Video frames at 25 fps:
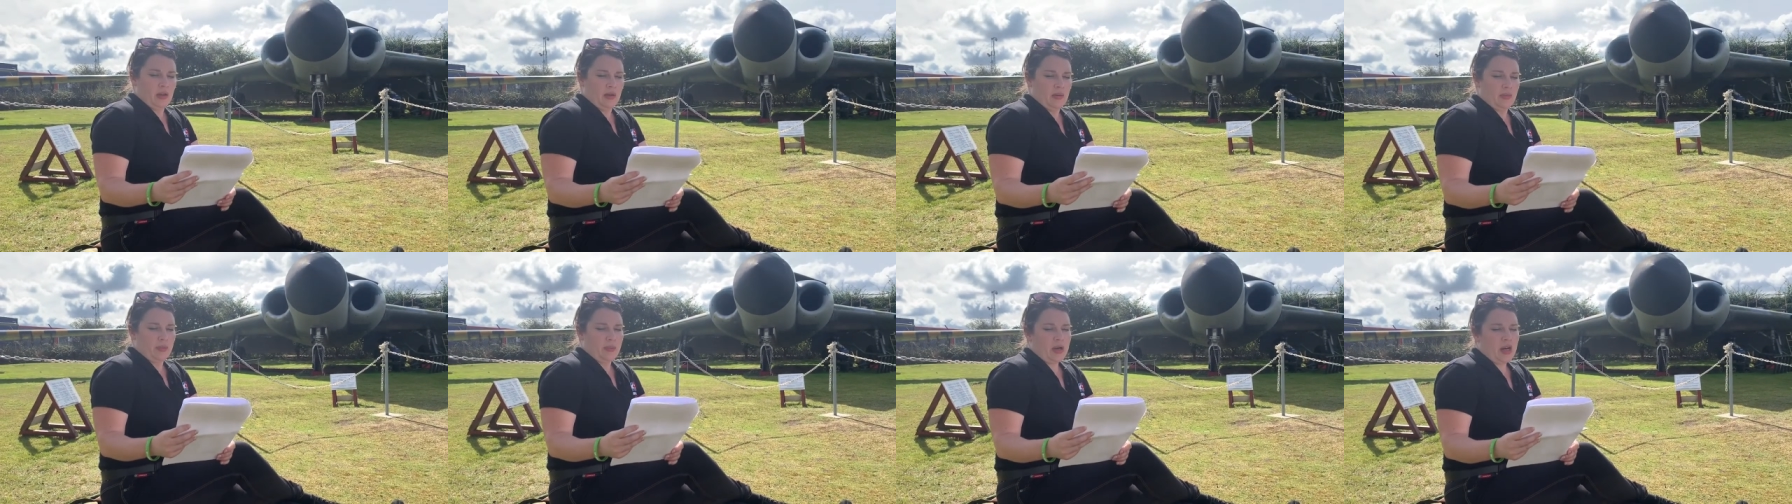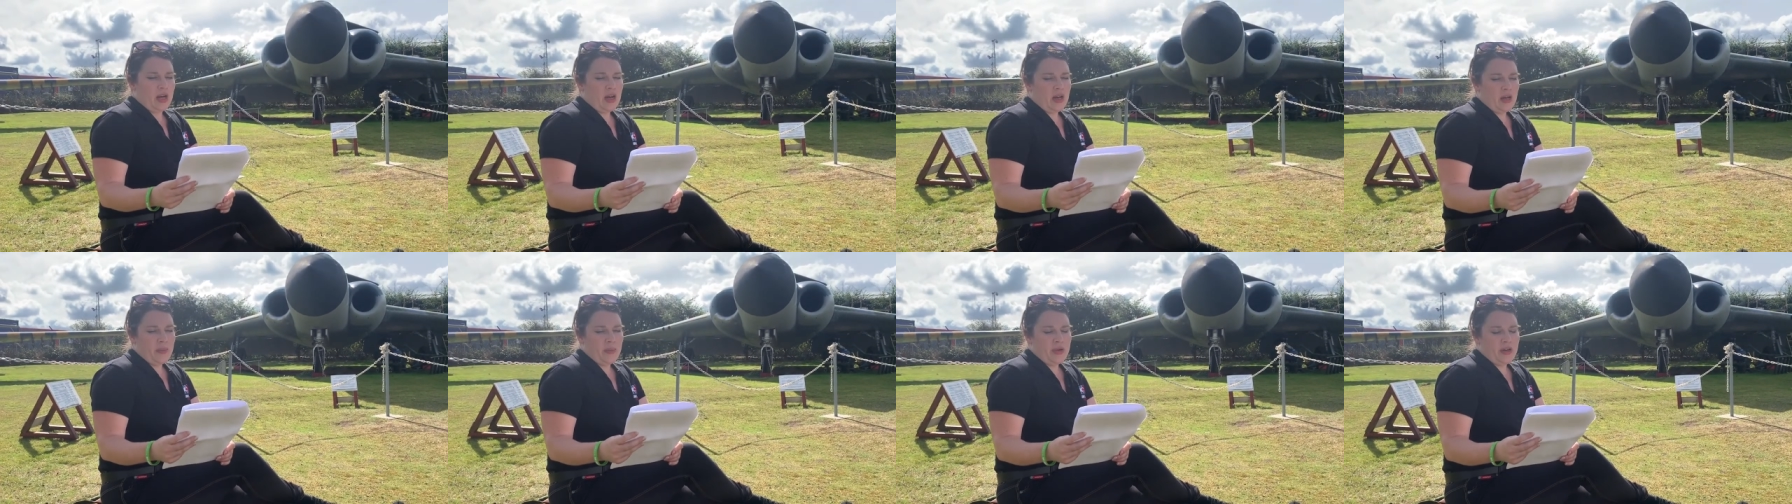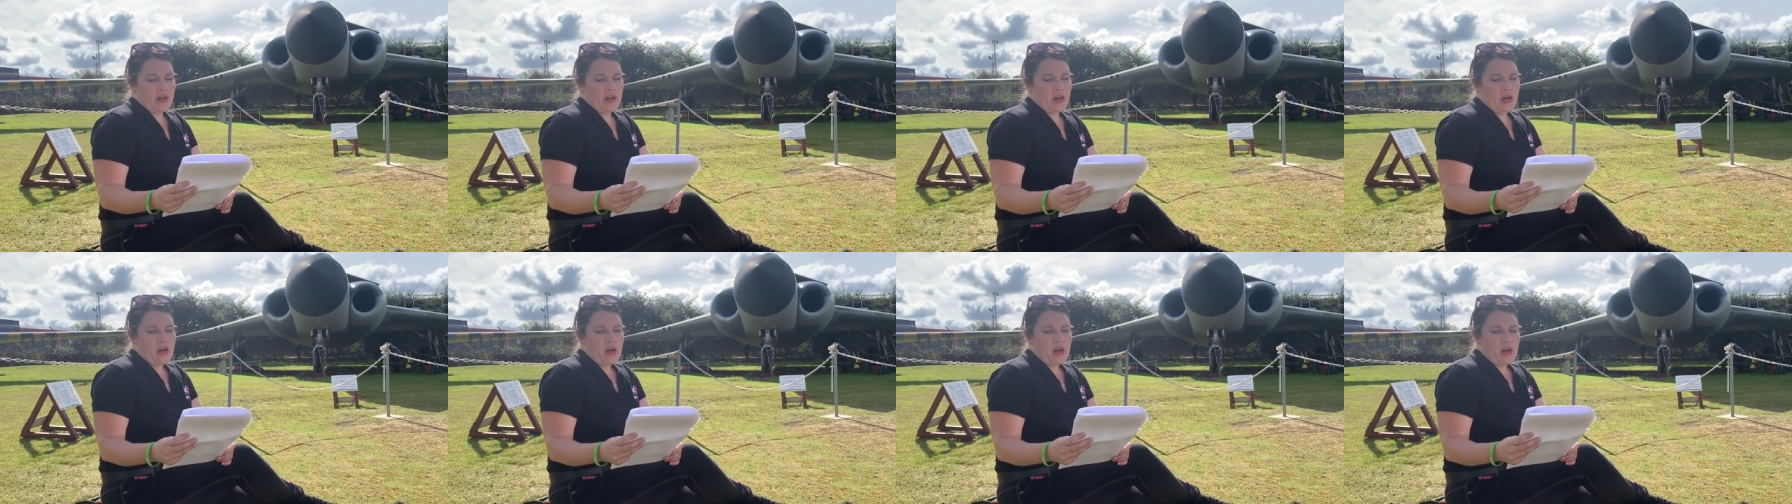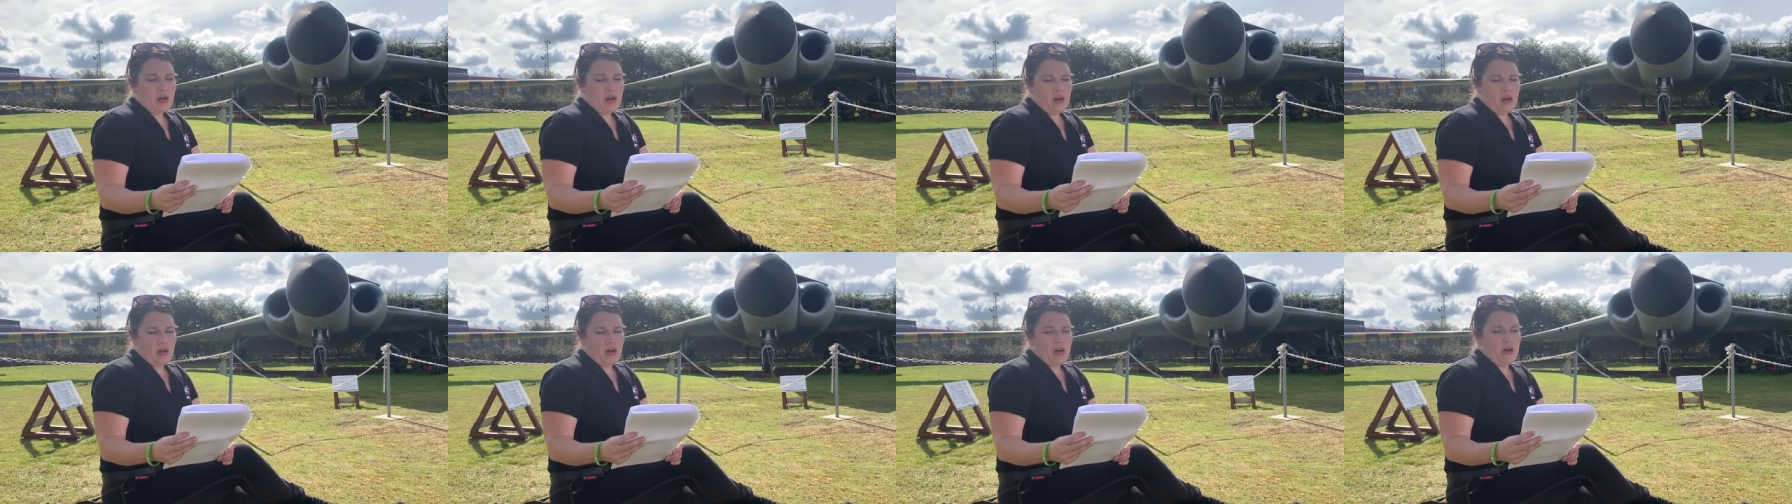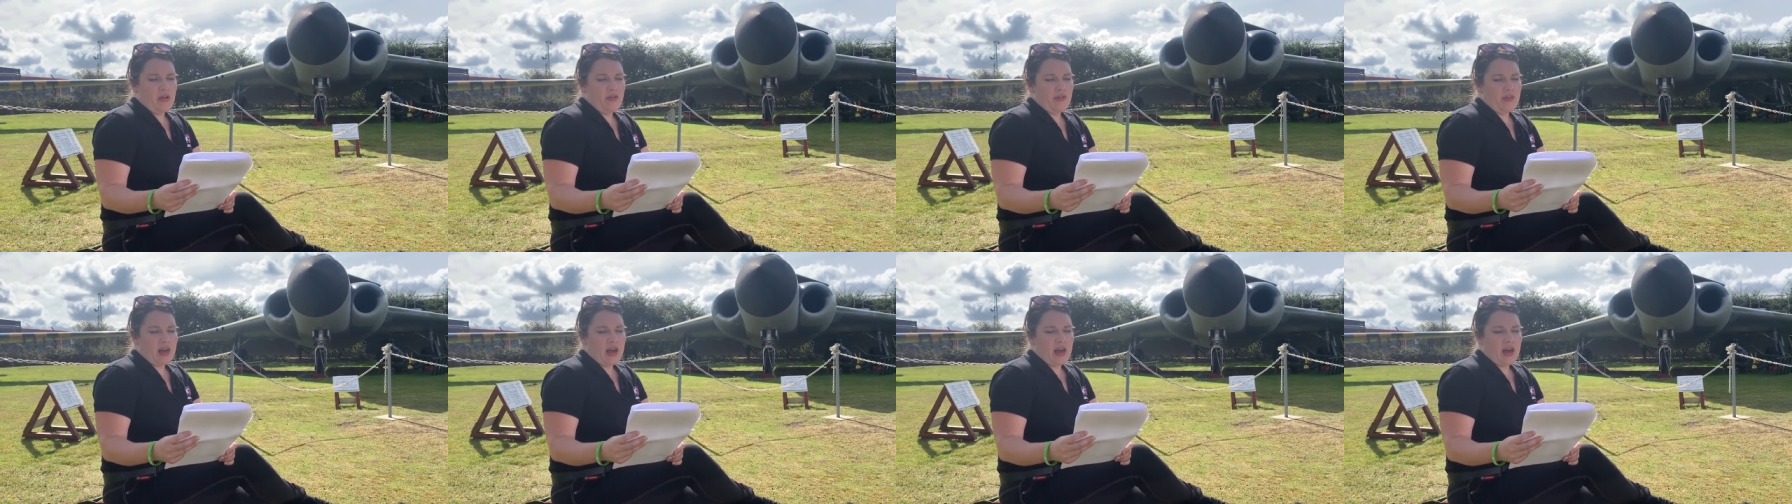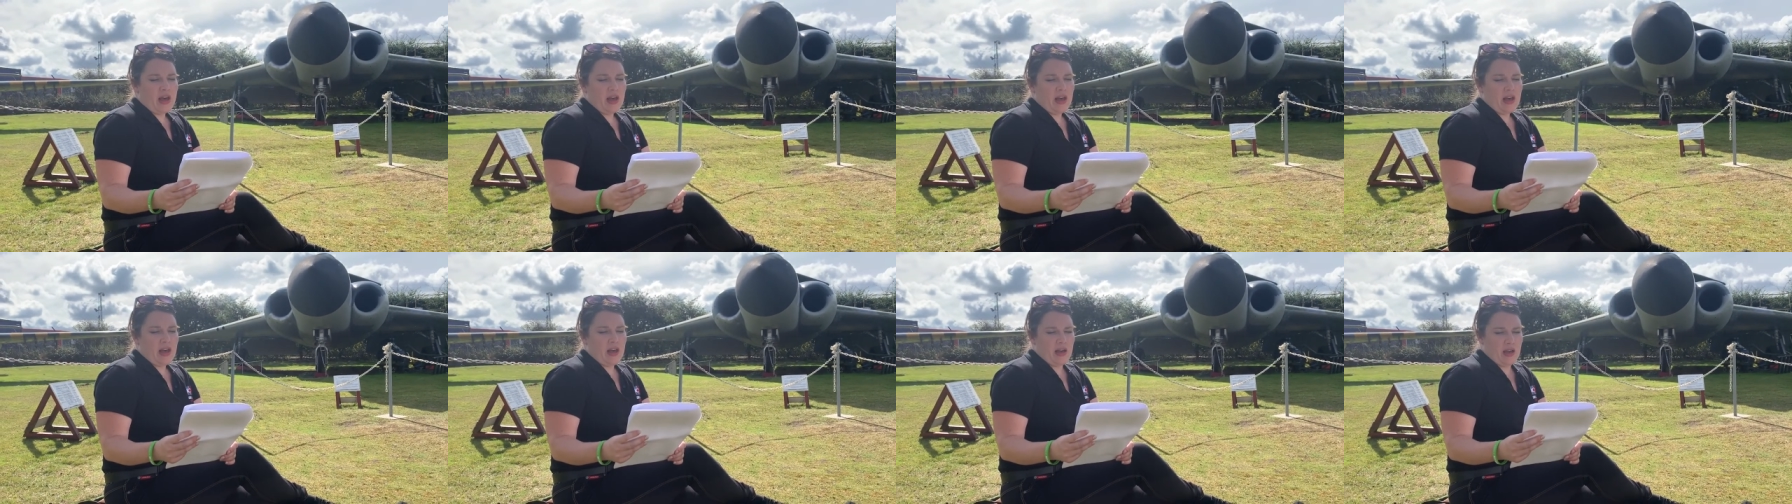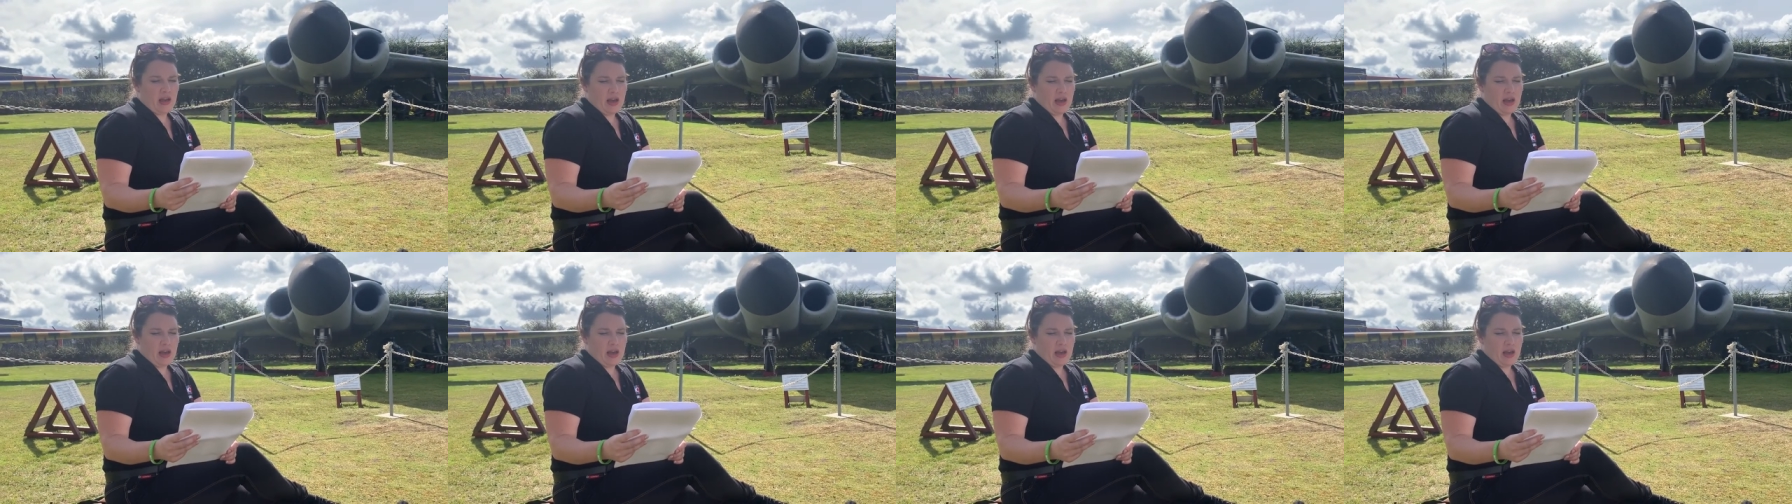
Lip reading: Parliament are there